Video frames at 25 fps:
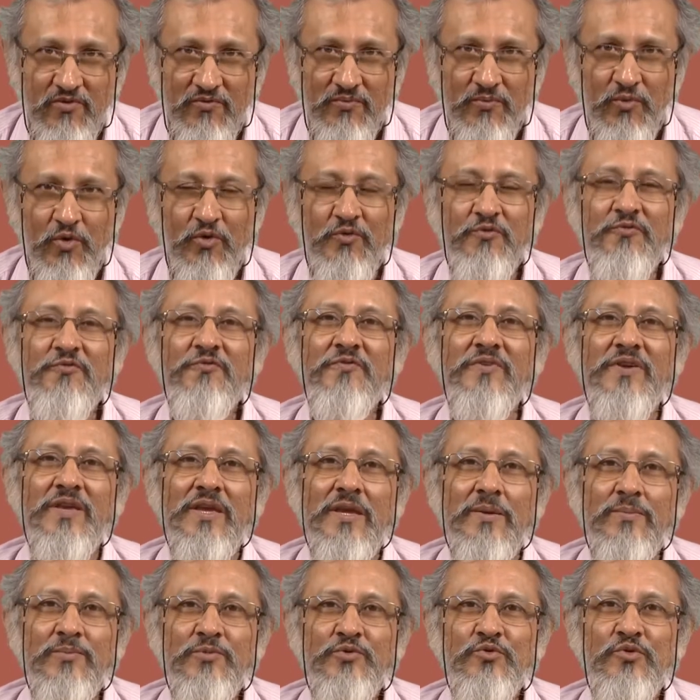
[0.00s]
of
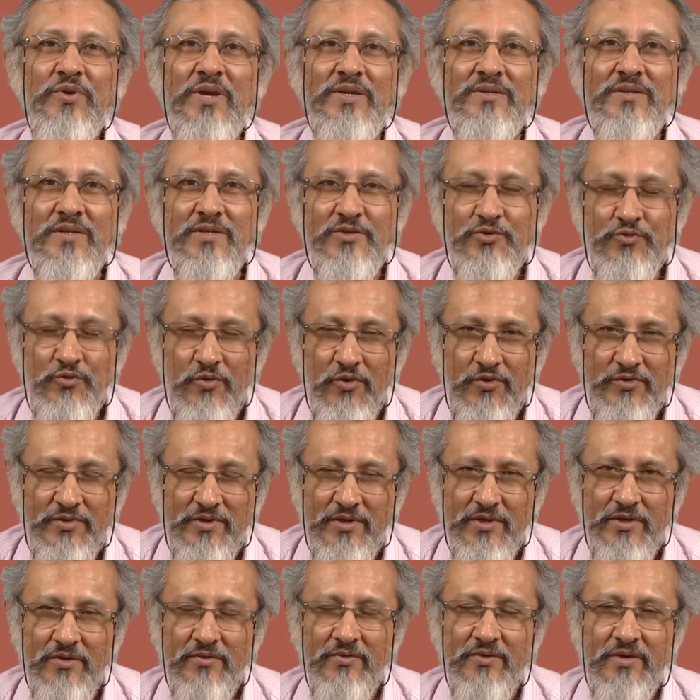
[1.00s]
morpheme to get into our
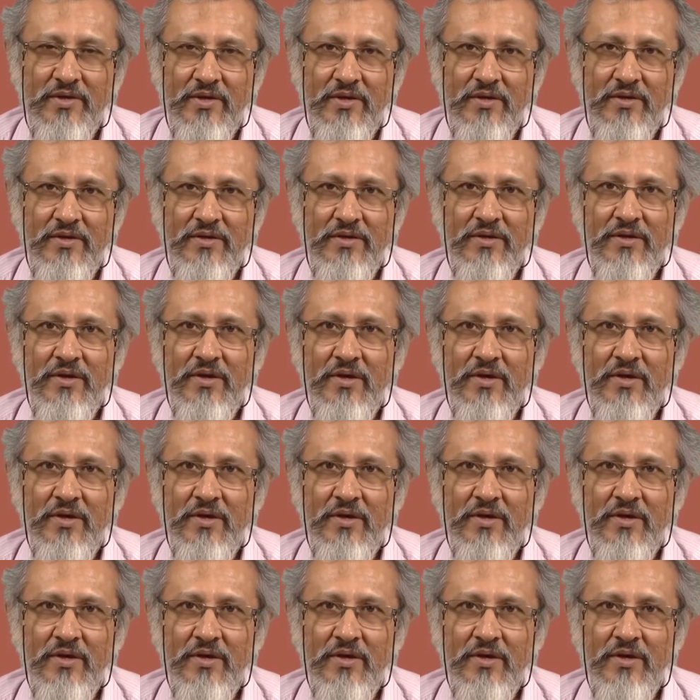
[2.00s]
theory,